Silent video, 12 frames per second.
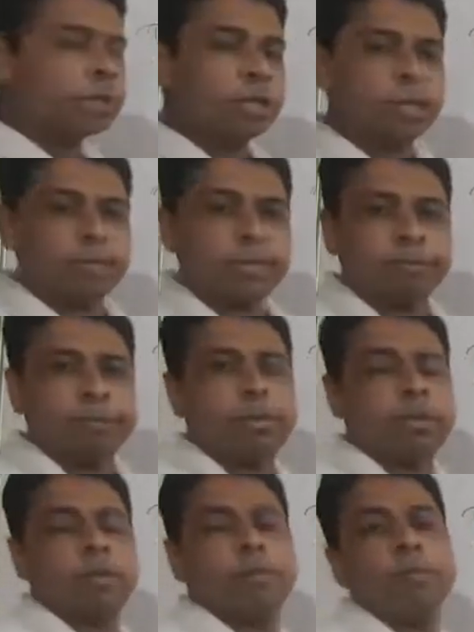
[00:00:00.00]
concept, and
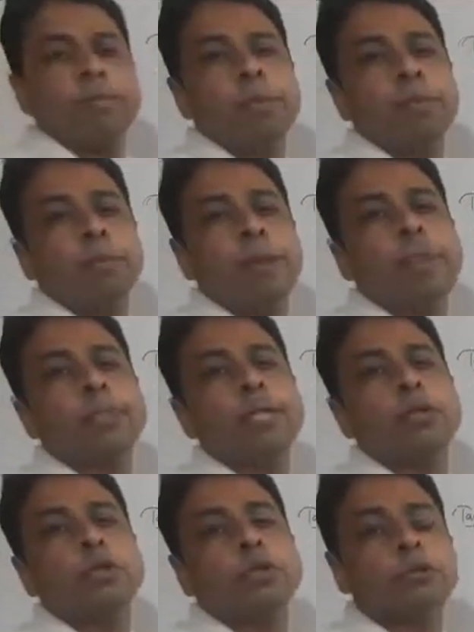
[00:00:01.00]
probably
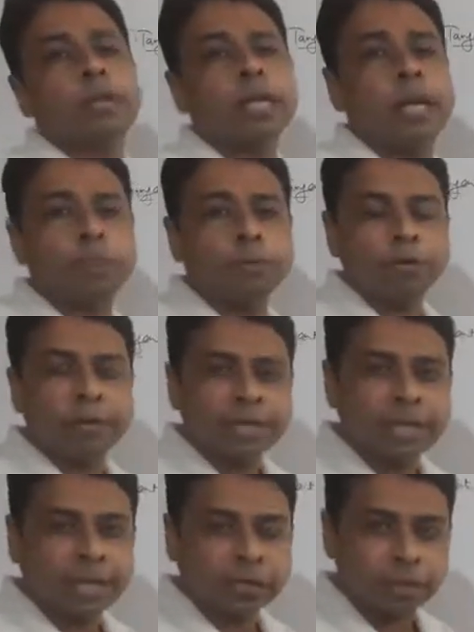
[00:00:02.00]
question will come from this
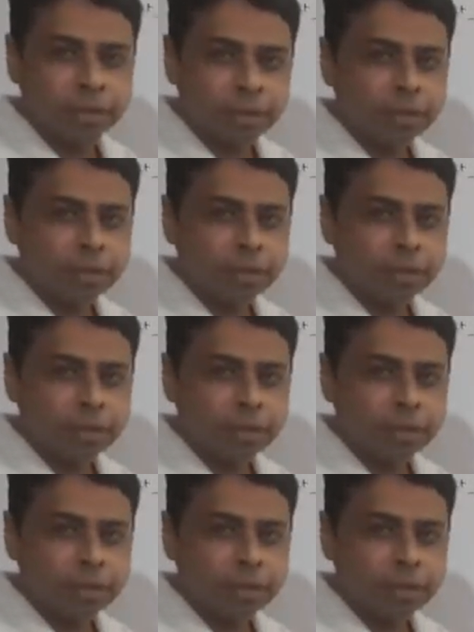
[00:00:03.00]
section.